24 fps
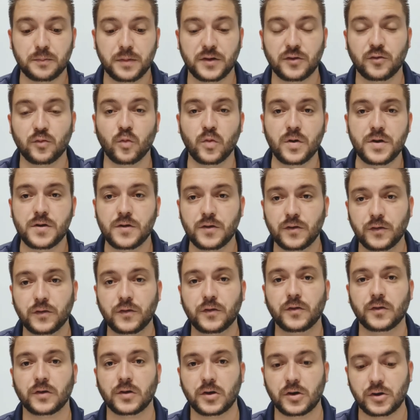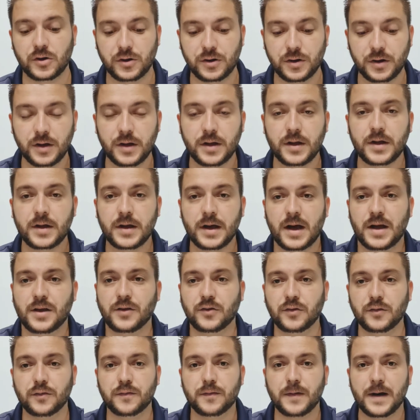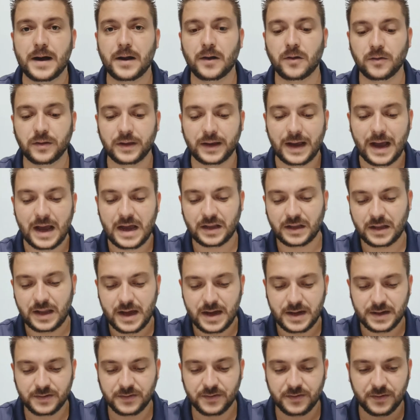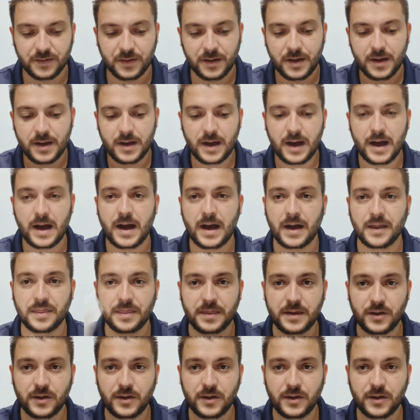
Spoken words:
we use to learn and to follow the guidelines. This